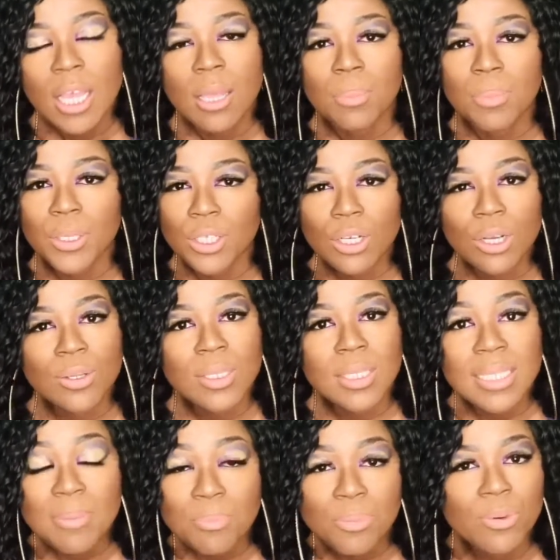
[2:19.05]
But
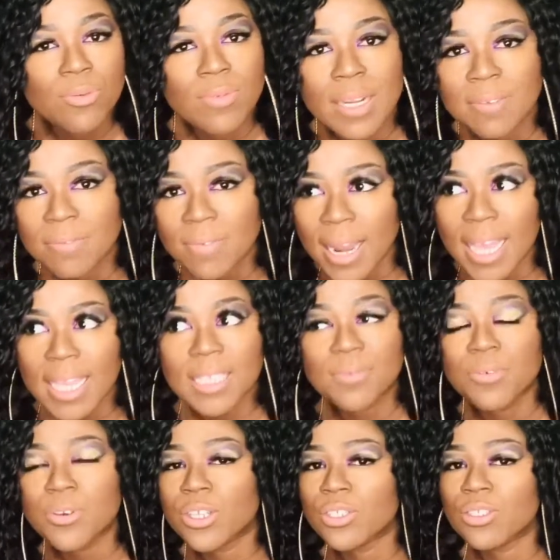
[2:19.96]
simple red flags,
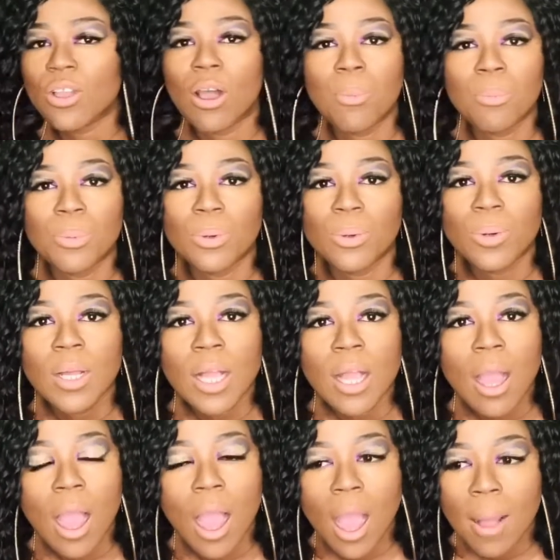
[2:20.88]
for example,
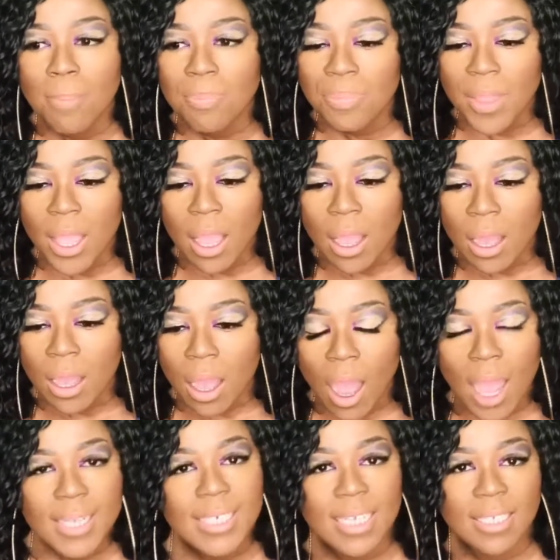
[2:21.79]

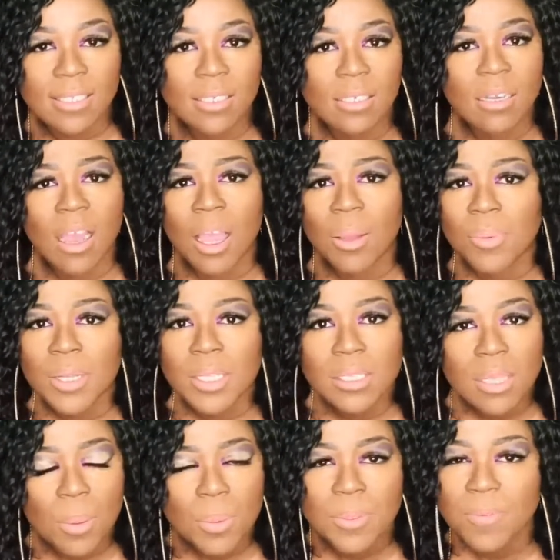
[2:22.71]
I dated a guy
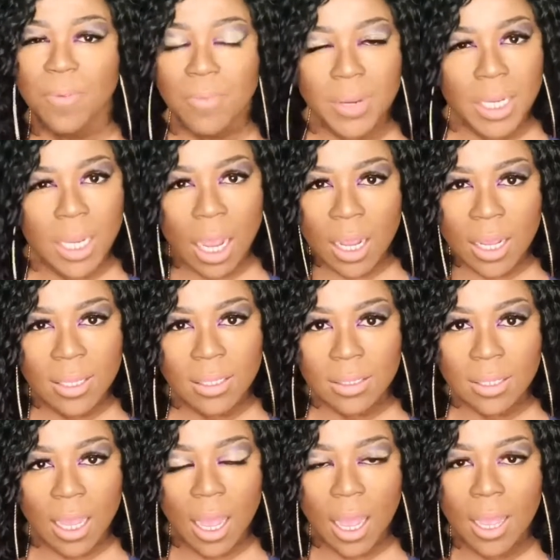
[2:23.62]
once. I was very young at the
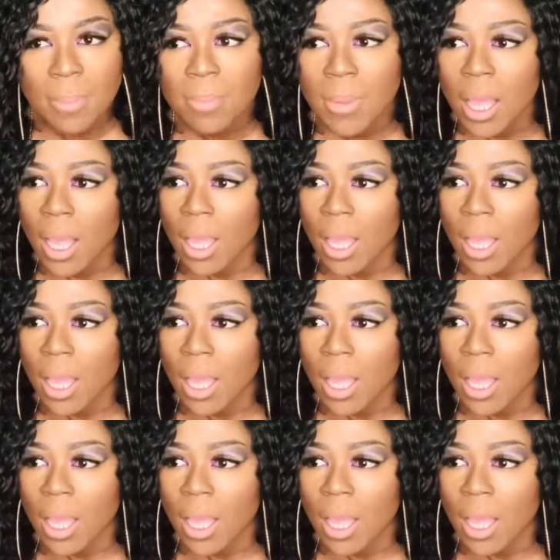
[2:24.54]
time.